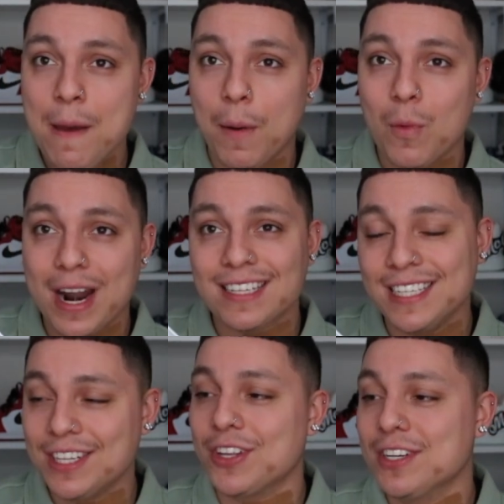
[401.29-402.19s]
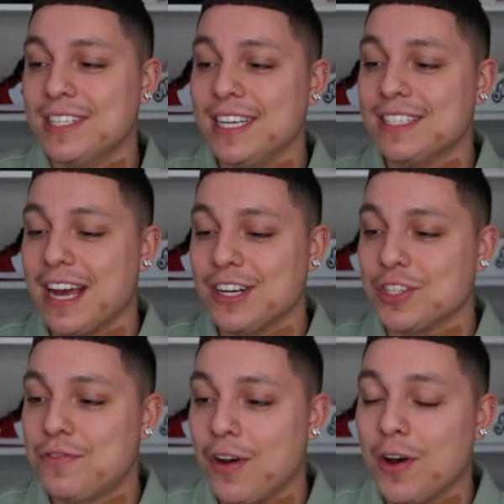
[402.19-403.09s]
but when I seen the thirteens, I
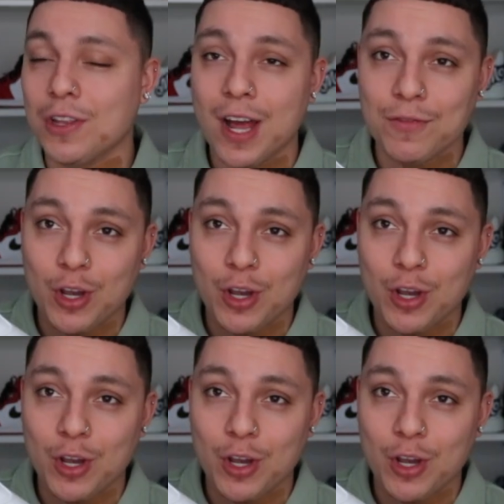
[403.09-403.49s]
just fell in love.